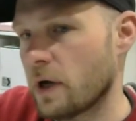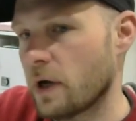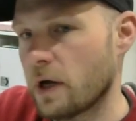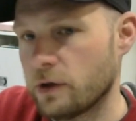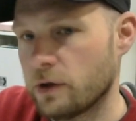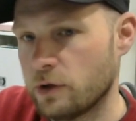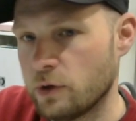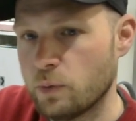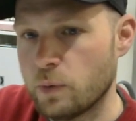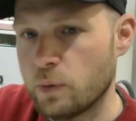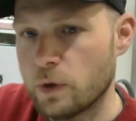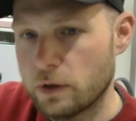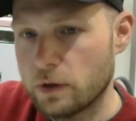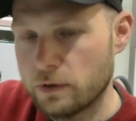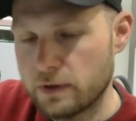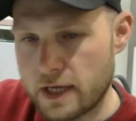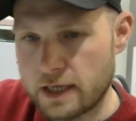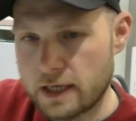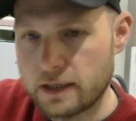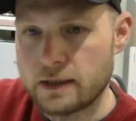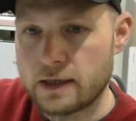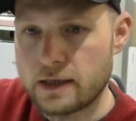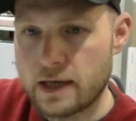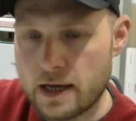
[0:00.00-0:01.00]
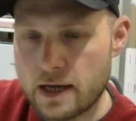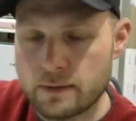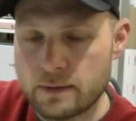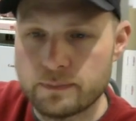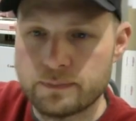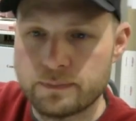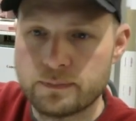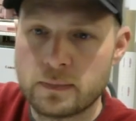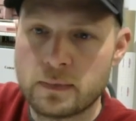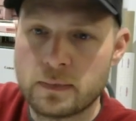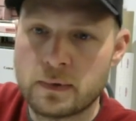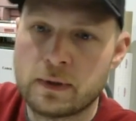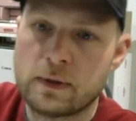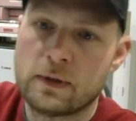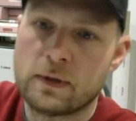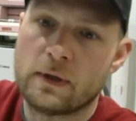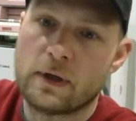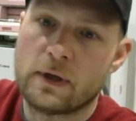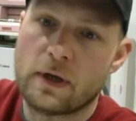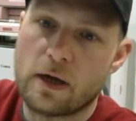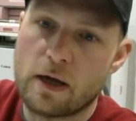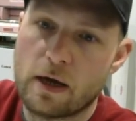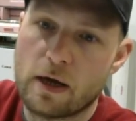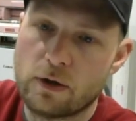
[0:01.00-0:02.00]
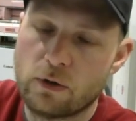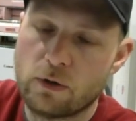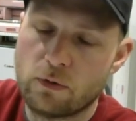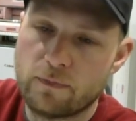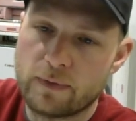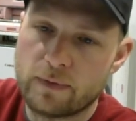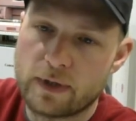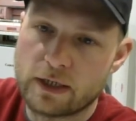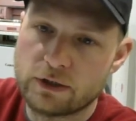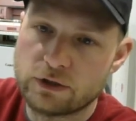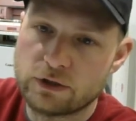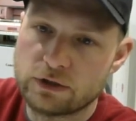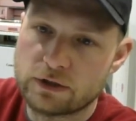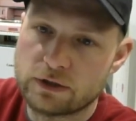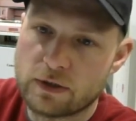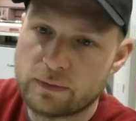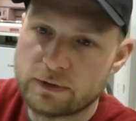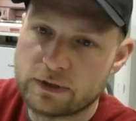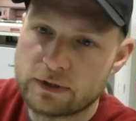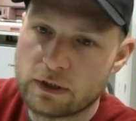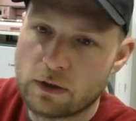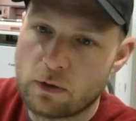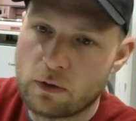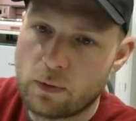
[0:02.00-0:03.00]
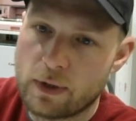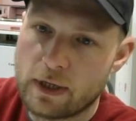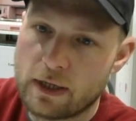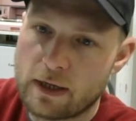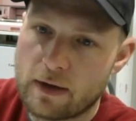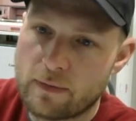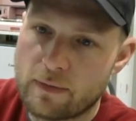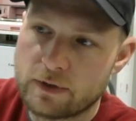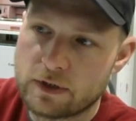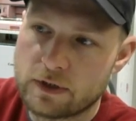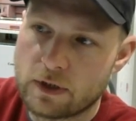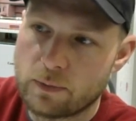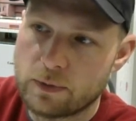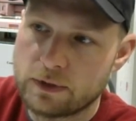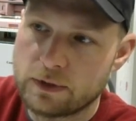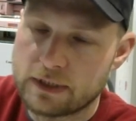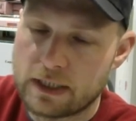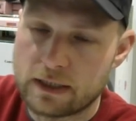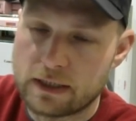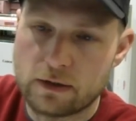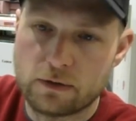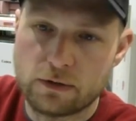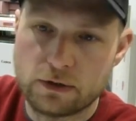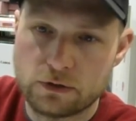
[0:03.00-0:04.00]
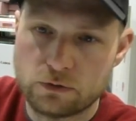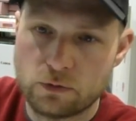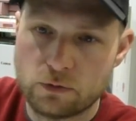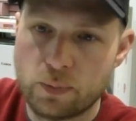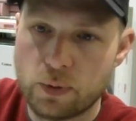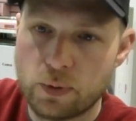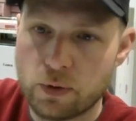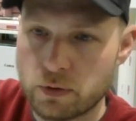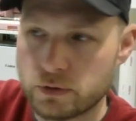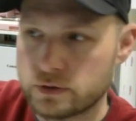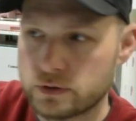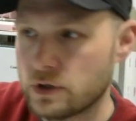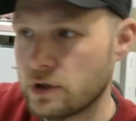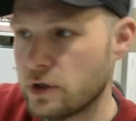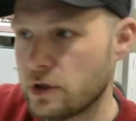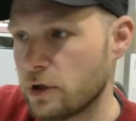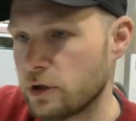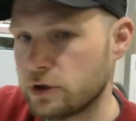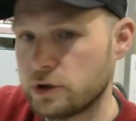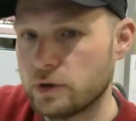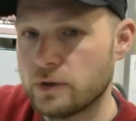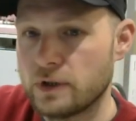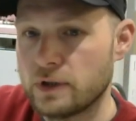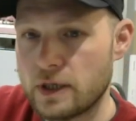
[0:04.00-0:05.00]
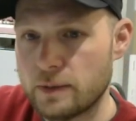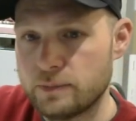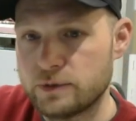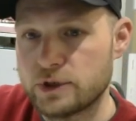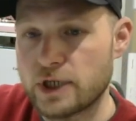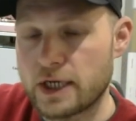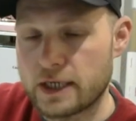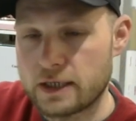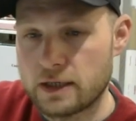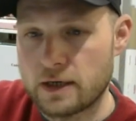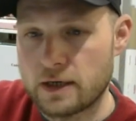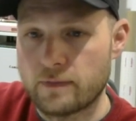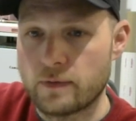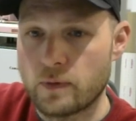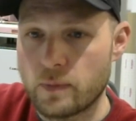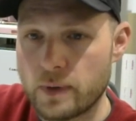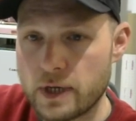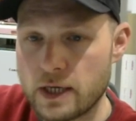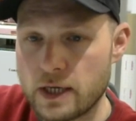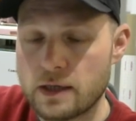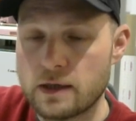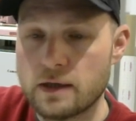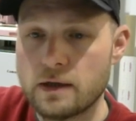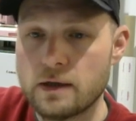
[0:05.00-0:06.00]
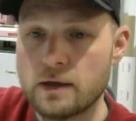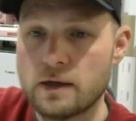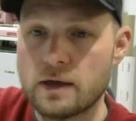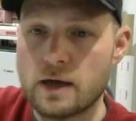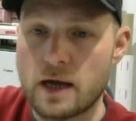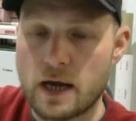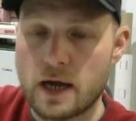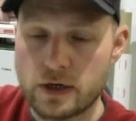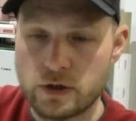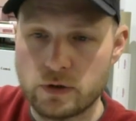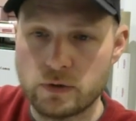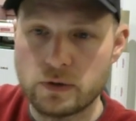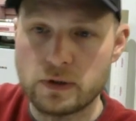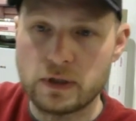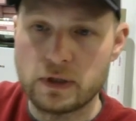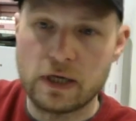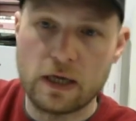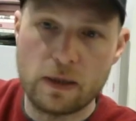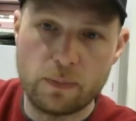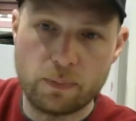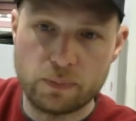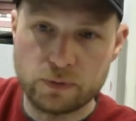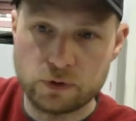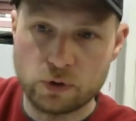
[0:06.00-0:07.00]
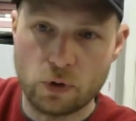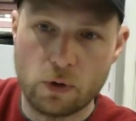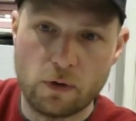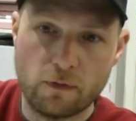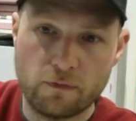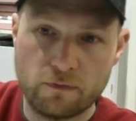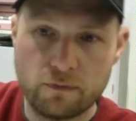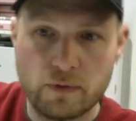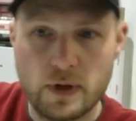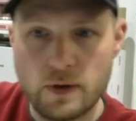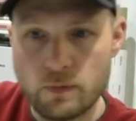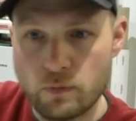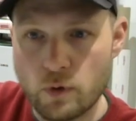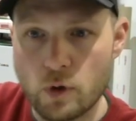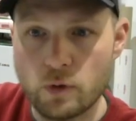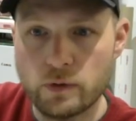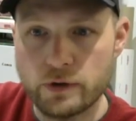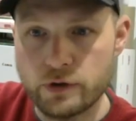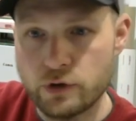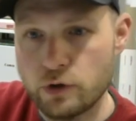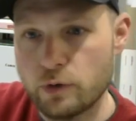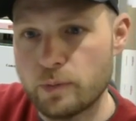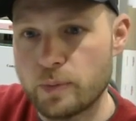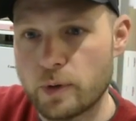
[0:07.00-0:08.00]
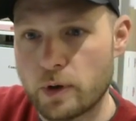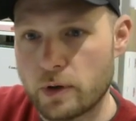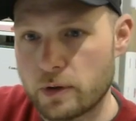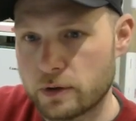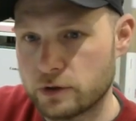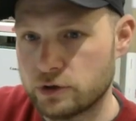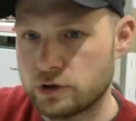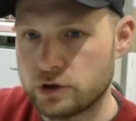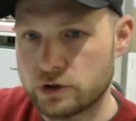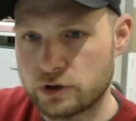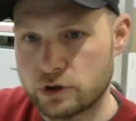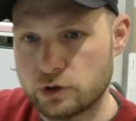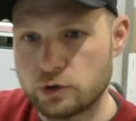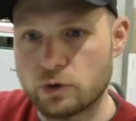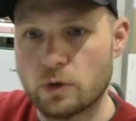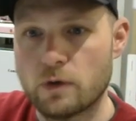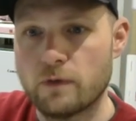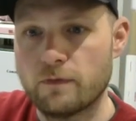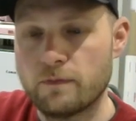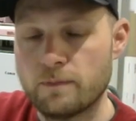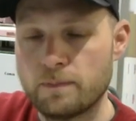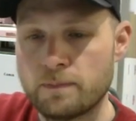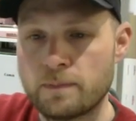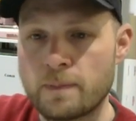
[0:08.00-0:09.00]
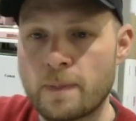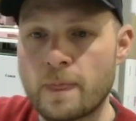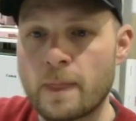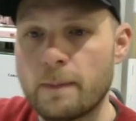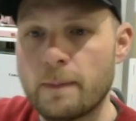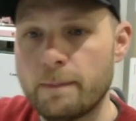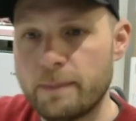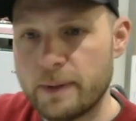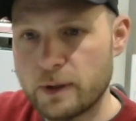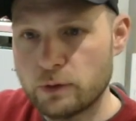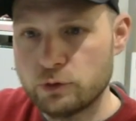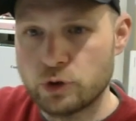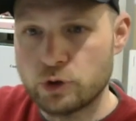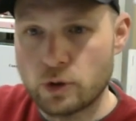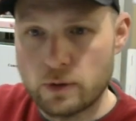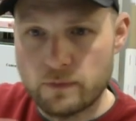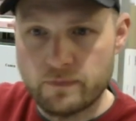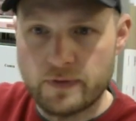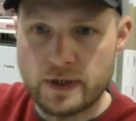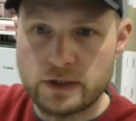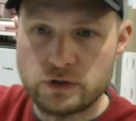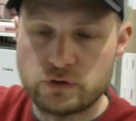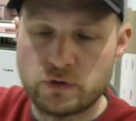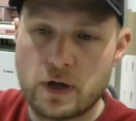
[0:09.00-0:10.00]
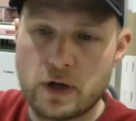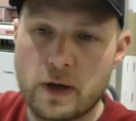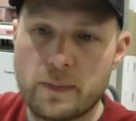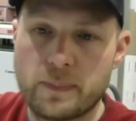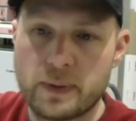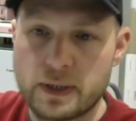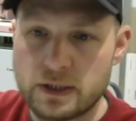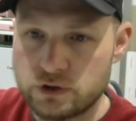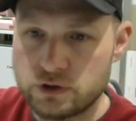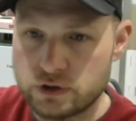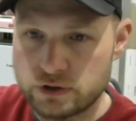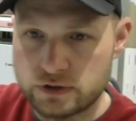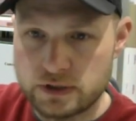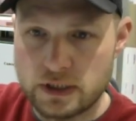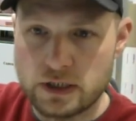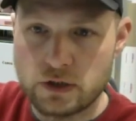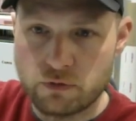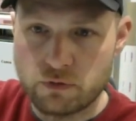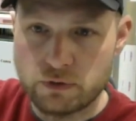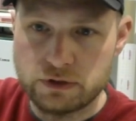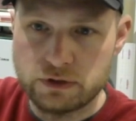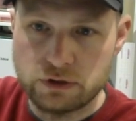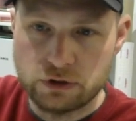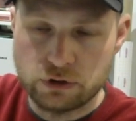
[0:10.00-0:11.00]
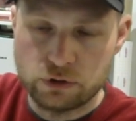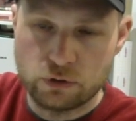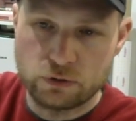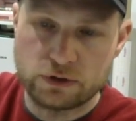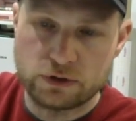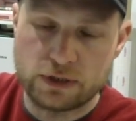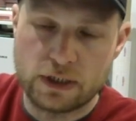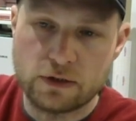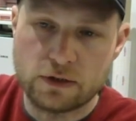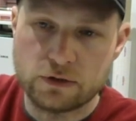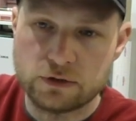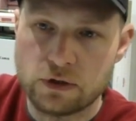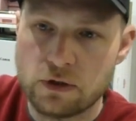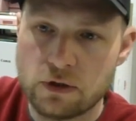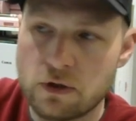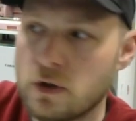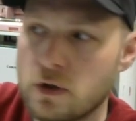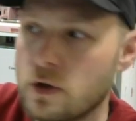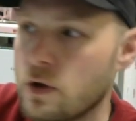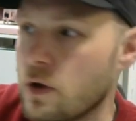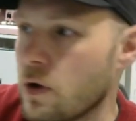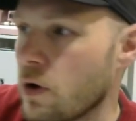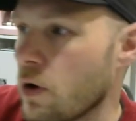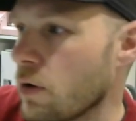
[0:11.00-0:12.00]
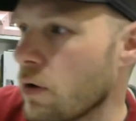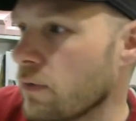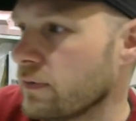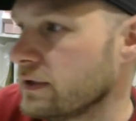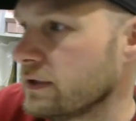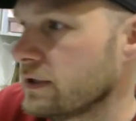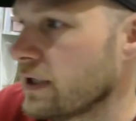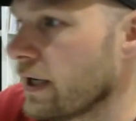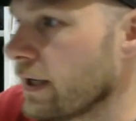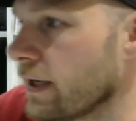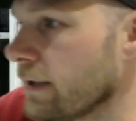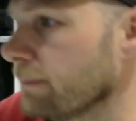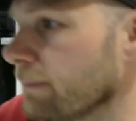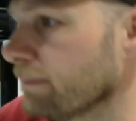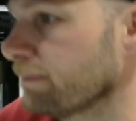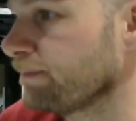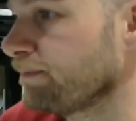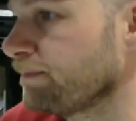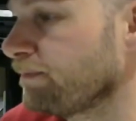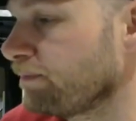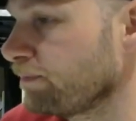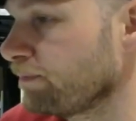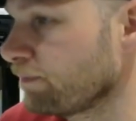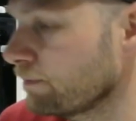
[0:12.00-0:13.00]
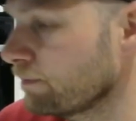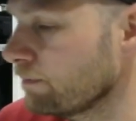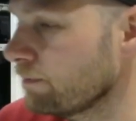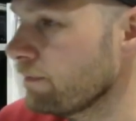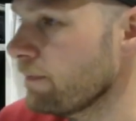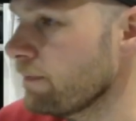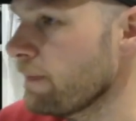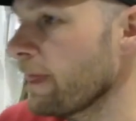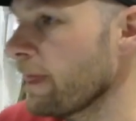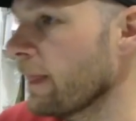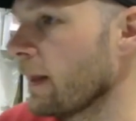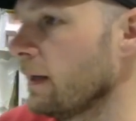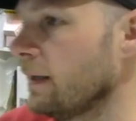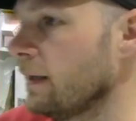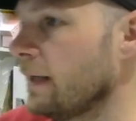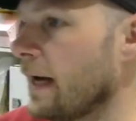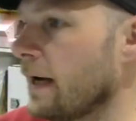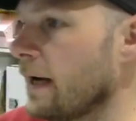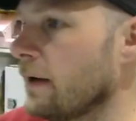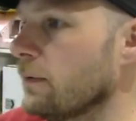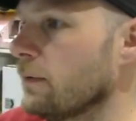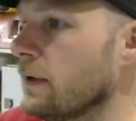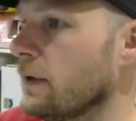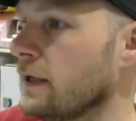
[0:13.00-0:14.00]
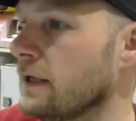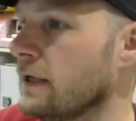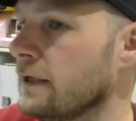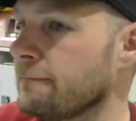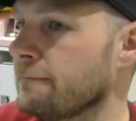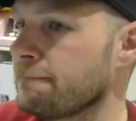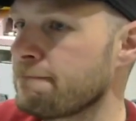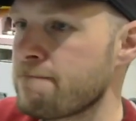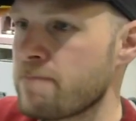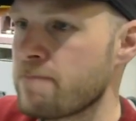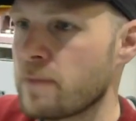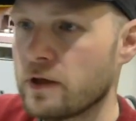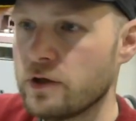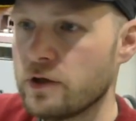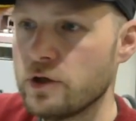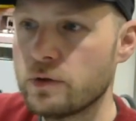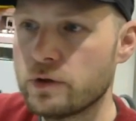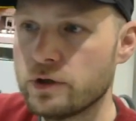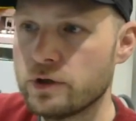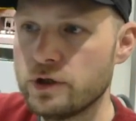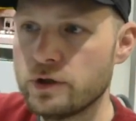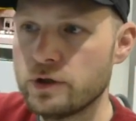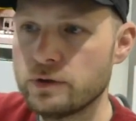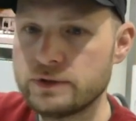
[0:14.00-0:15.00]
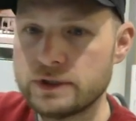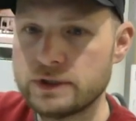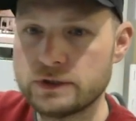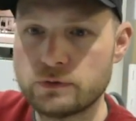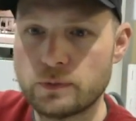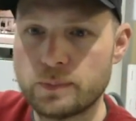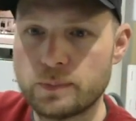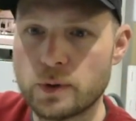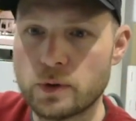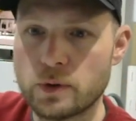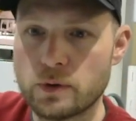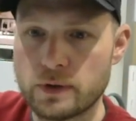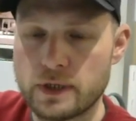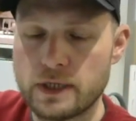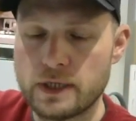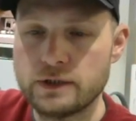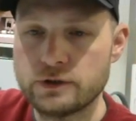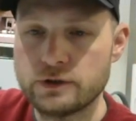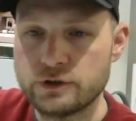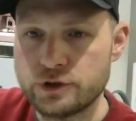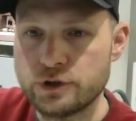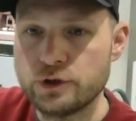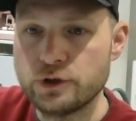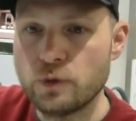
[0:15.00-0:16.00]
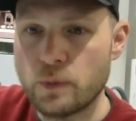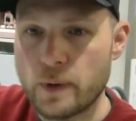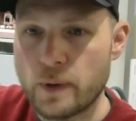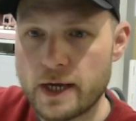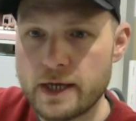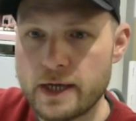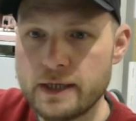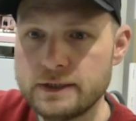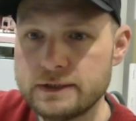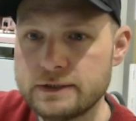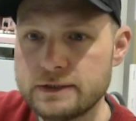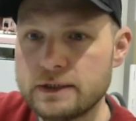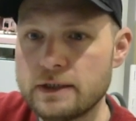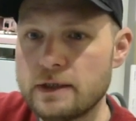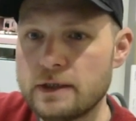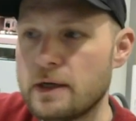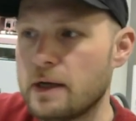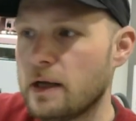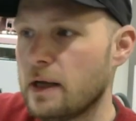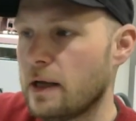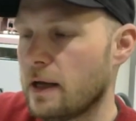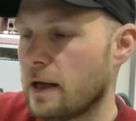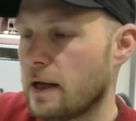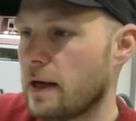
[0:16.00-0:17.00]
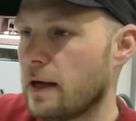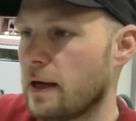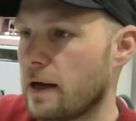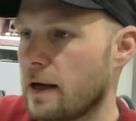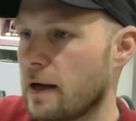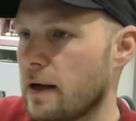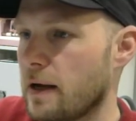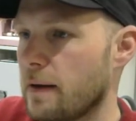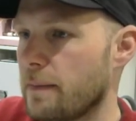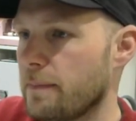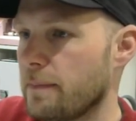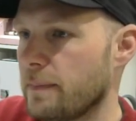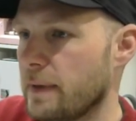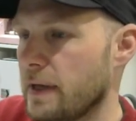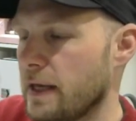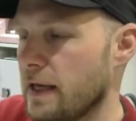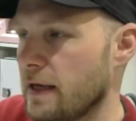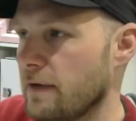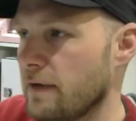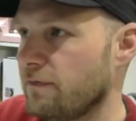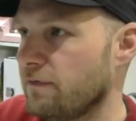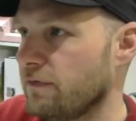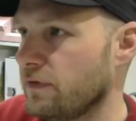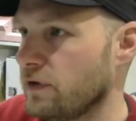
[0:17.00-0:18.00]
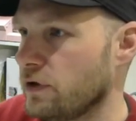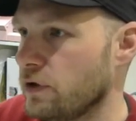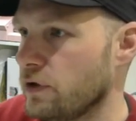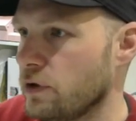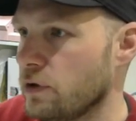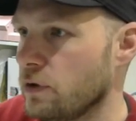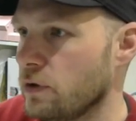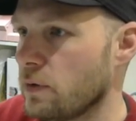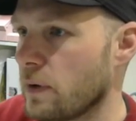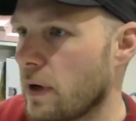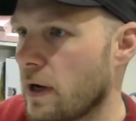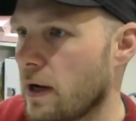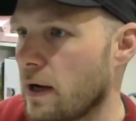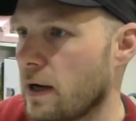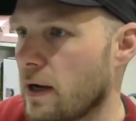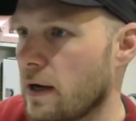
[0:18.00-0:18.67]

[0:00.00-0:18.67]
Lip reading: you will then get notifications every single week, every time we send out this report. So you can keep checking week, and you can keep sort of enrolling new products just to sort of build your inventory up, and it just increases your sales over time. Now, you can use this report in 2 ways. If you're